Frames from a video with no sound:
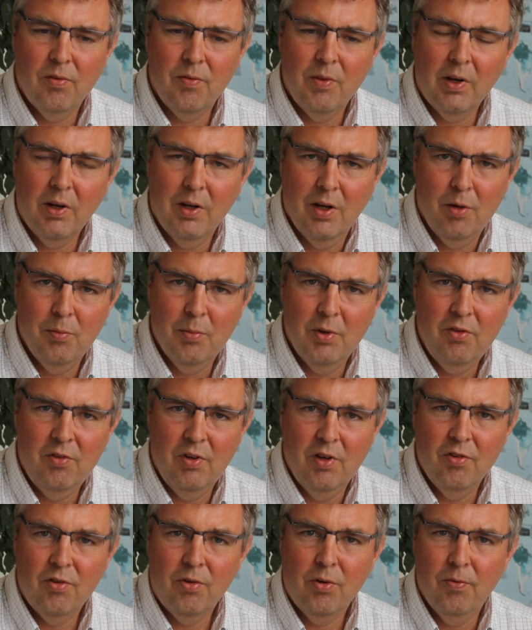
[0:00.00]
of the Climate
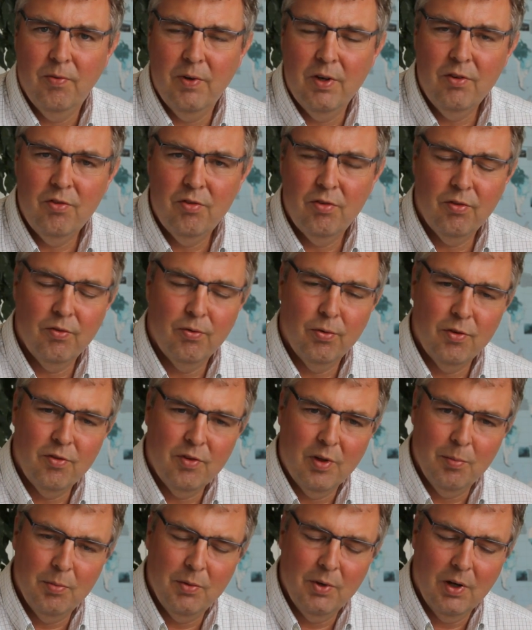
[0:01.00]
Change Convention for
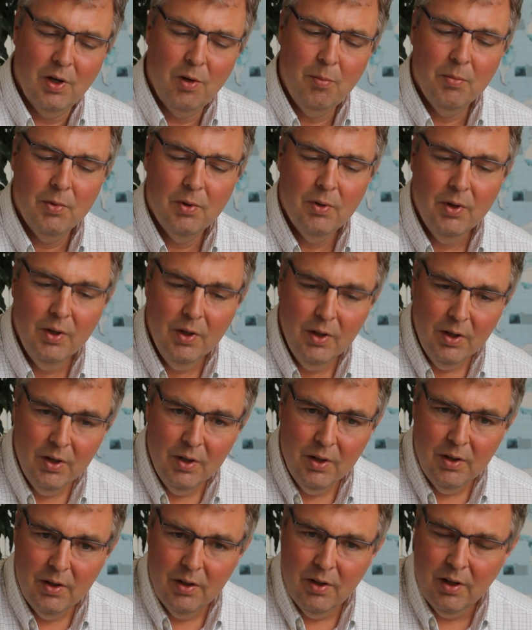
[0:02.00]
some time,
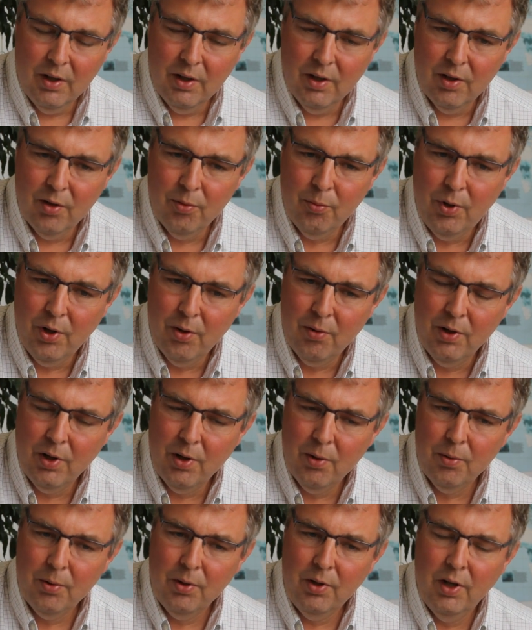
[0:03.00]
and we are
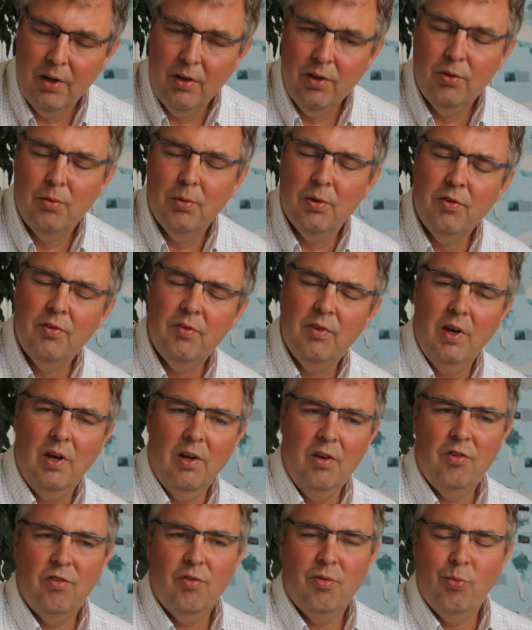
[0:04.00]
now getting to a
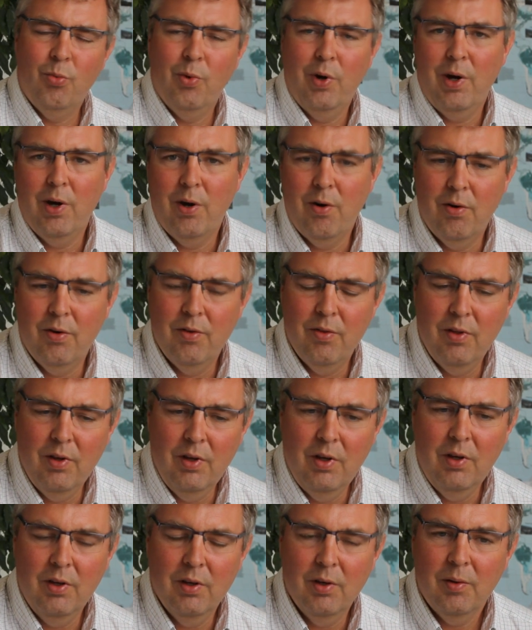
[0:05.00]
stage where
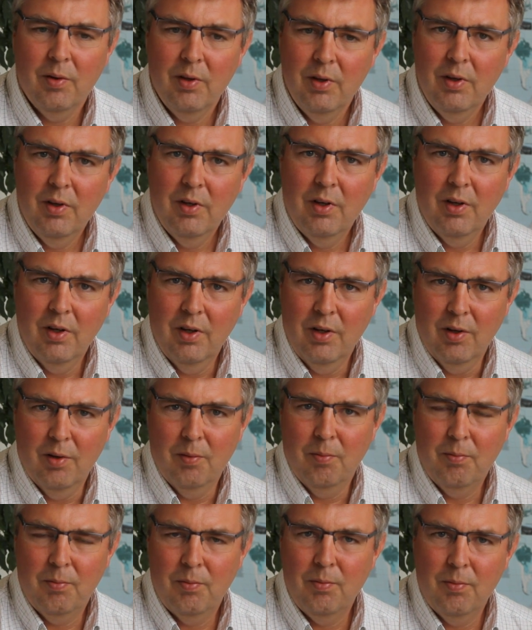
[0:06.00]
the
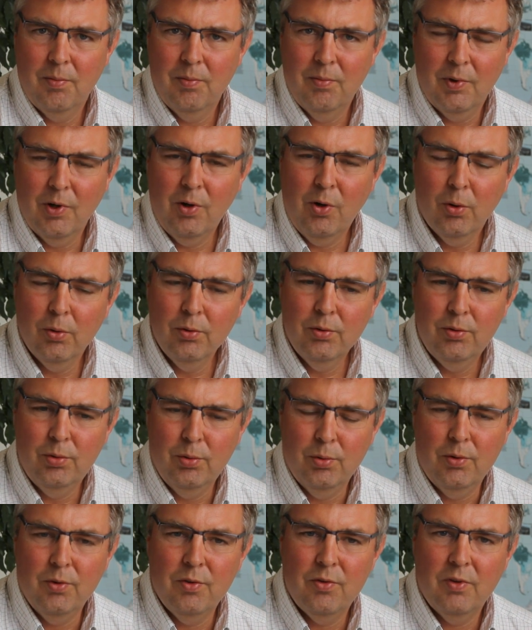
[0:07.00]

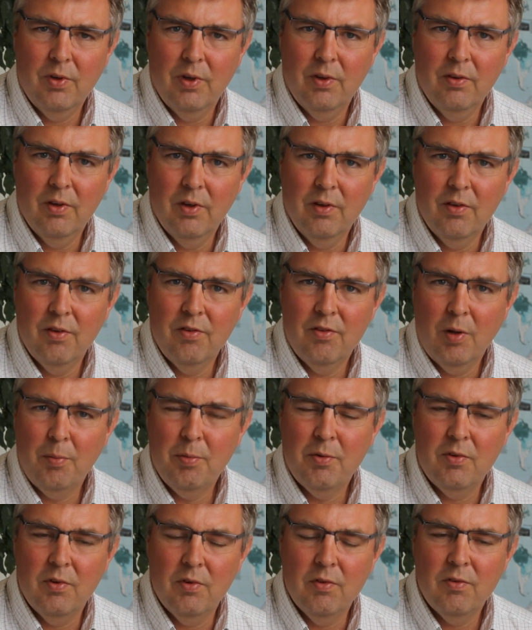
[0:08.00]
contours and the
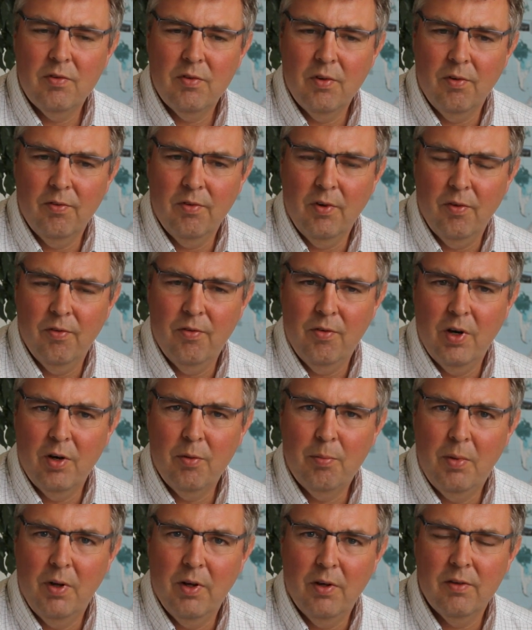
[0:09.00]
substance of
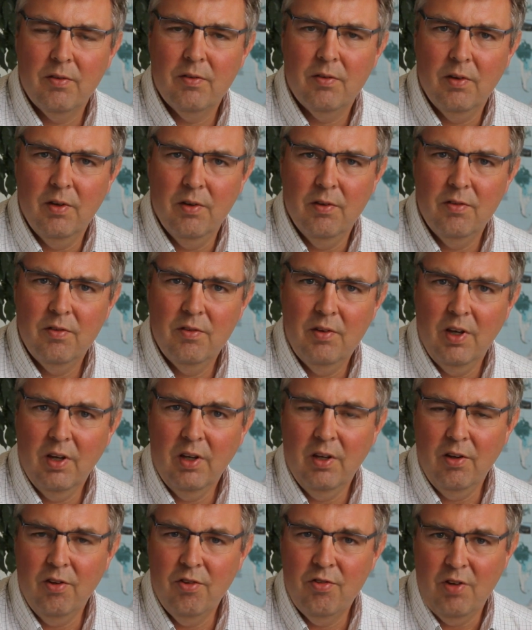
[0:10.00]
REDD+ is
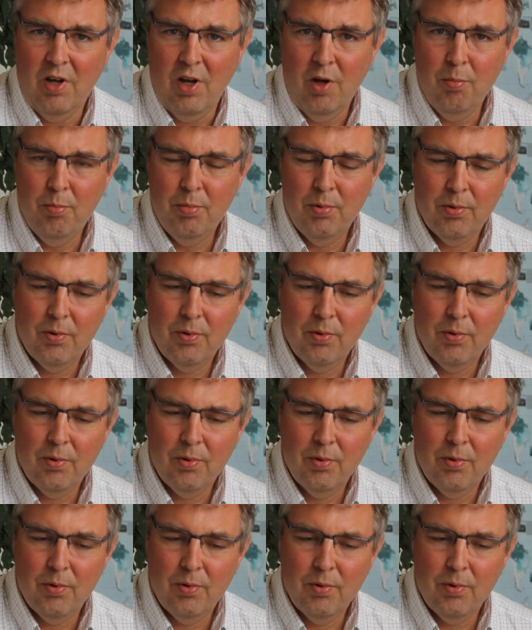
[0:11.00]
taking shape.